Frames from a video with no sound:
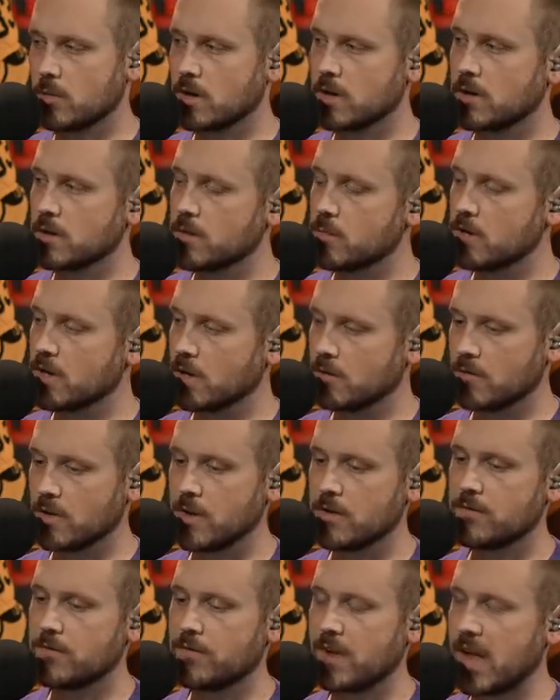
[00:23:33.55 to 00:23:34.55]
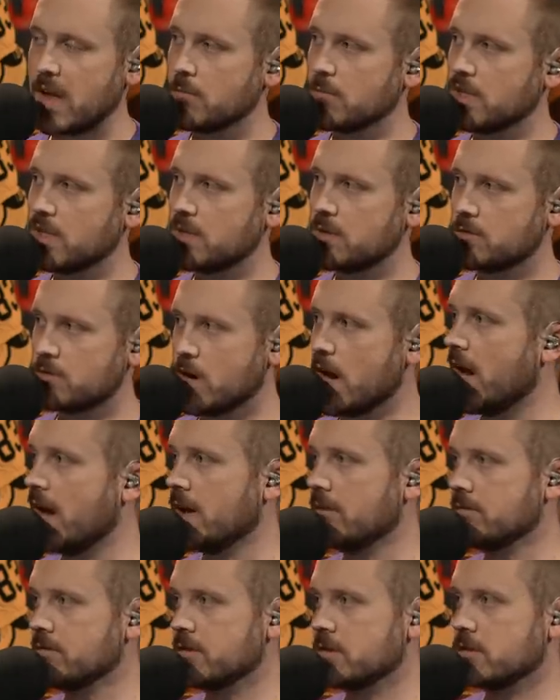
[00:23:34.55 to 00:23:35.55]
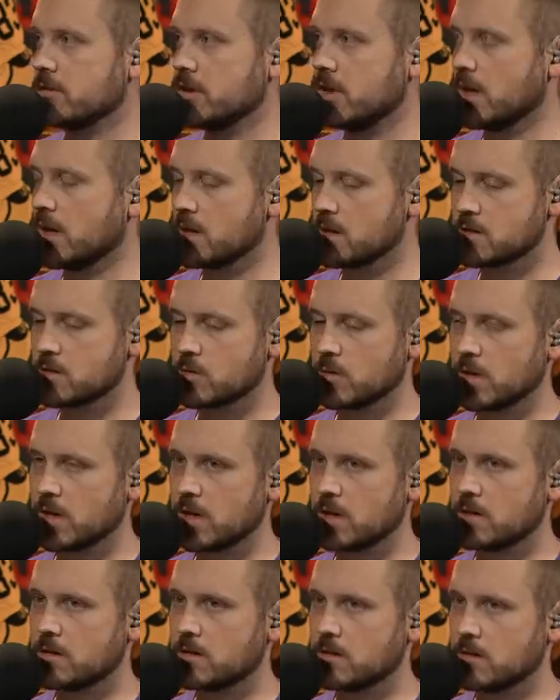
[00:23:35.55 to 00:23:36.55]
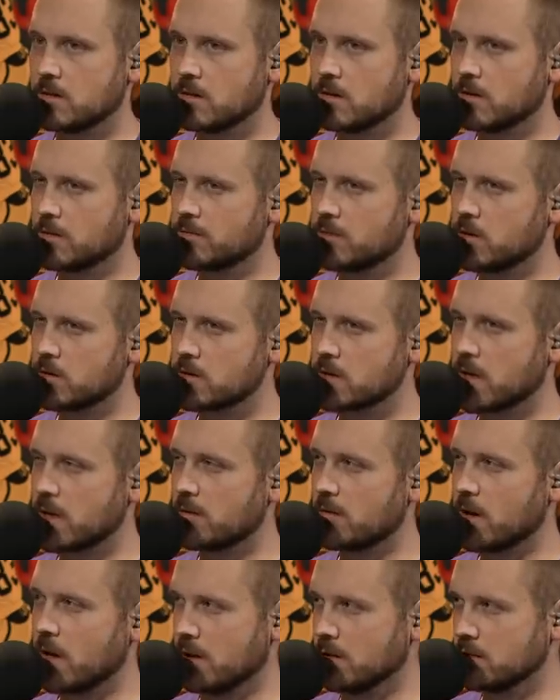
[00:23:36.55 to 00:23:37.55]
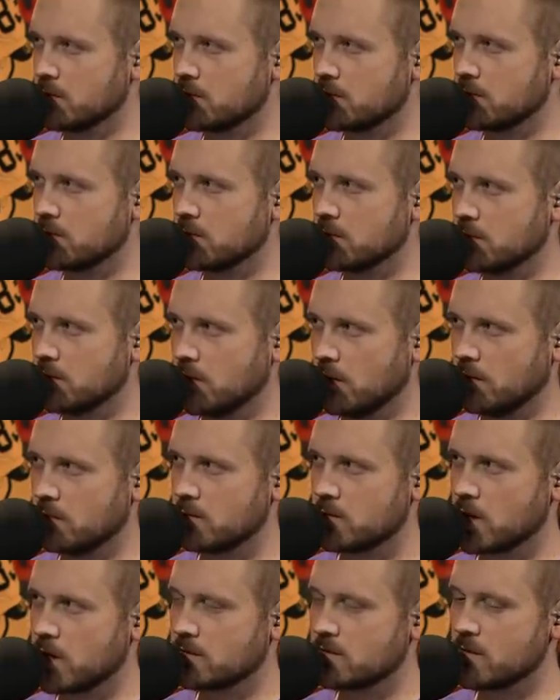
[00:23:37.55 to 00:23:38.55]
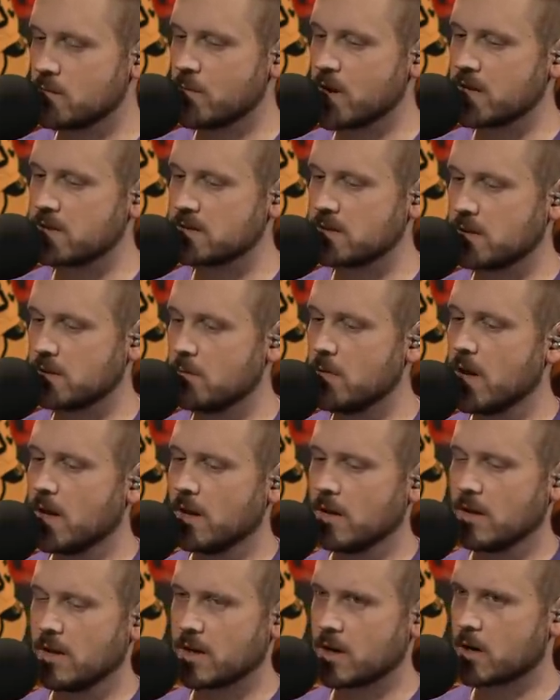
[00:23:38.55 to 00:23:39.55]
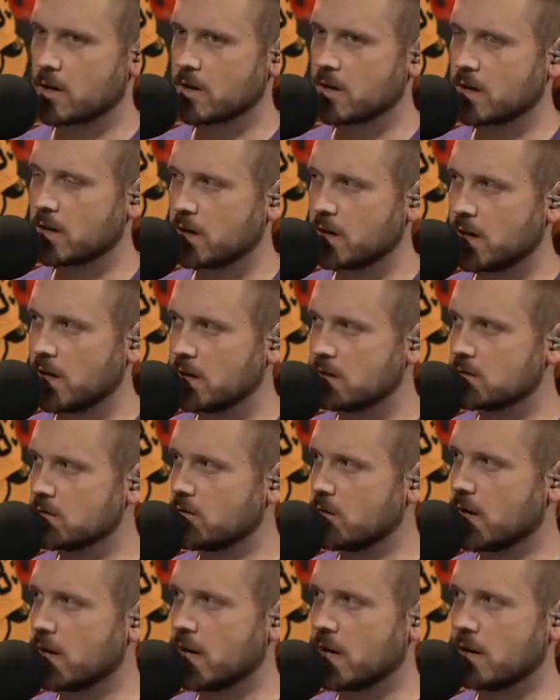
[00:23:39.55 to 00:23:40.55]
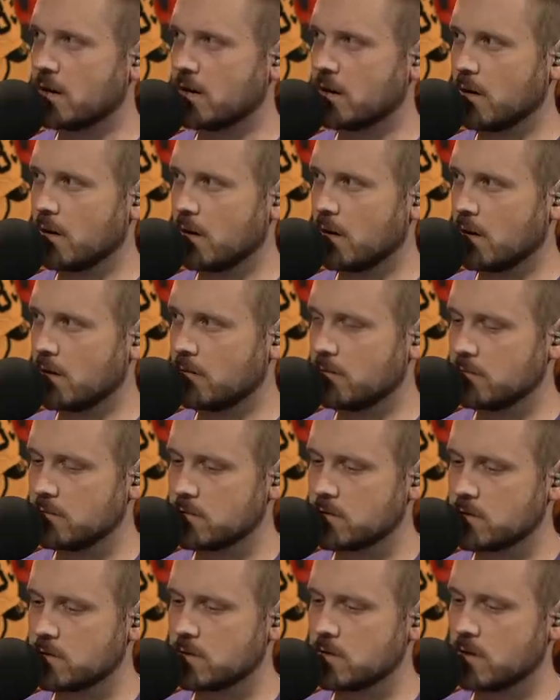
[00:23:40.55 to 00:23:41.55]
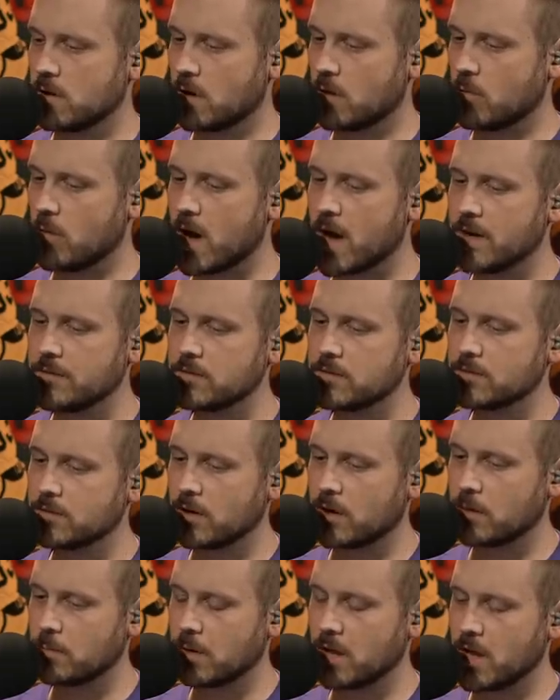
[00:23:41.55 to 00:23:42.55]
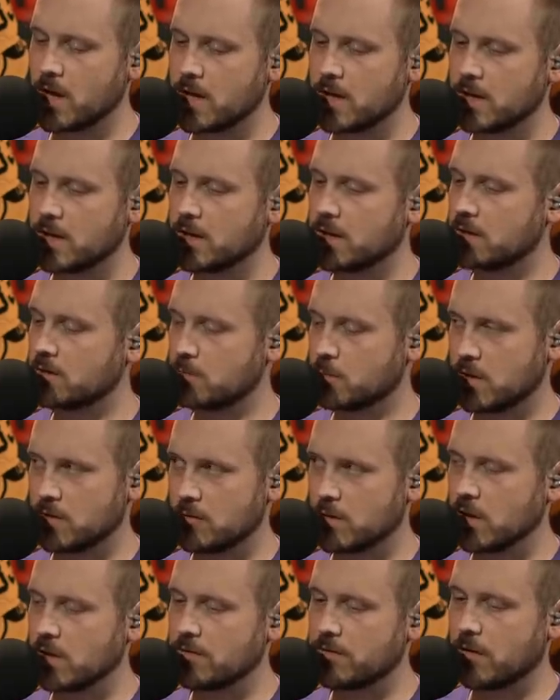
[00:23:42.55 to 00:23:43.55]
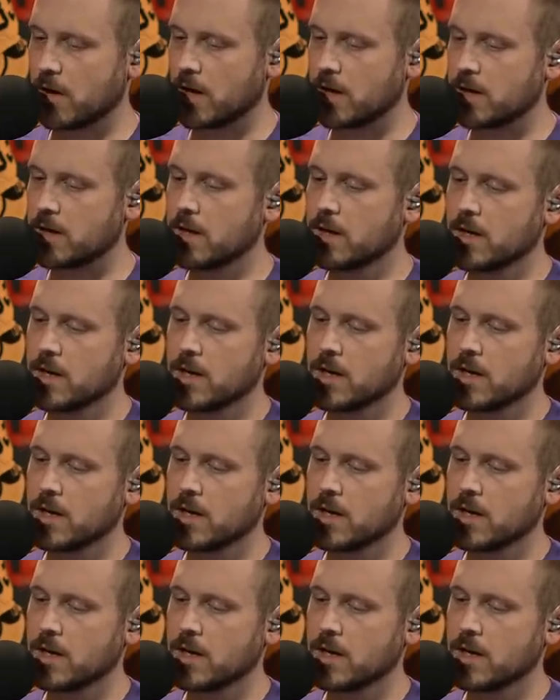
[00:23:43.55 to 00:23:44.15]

we were in the middle of a family draft. I tweeted the first 8 rounds, Jason and my team, like our kids are in it. Our wives are playing. It's been really fun.